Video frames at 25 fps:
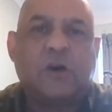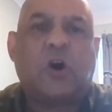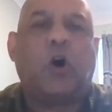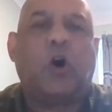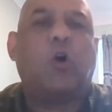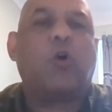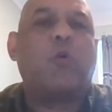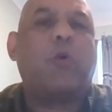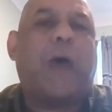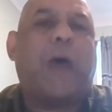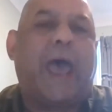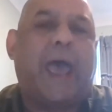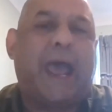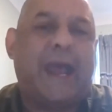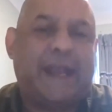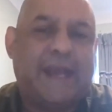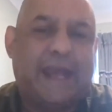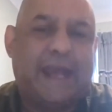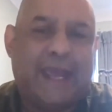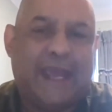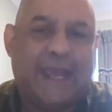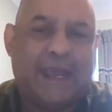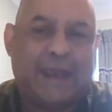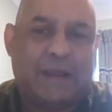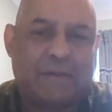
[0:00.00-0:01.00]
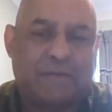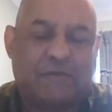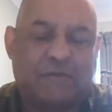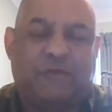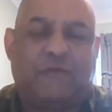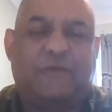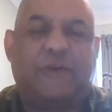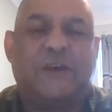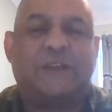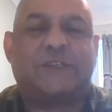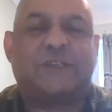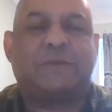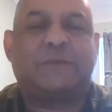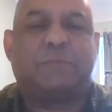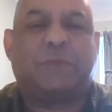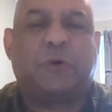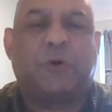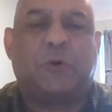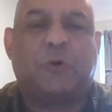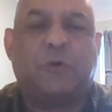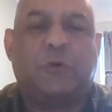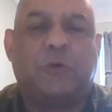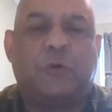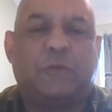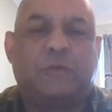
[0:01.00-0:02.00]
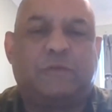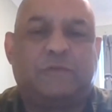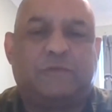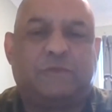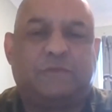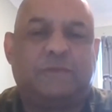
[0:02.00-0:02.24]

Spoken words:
or any visible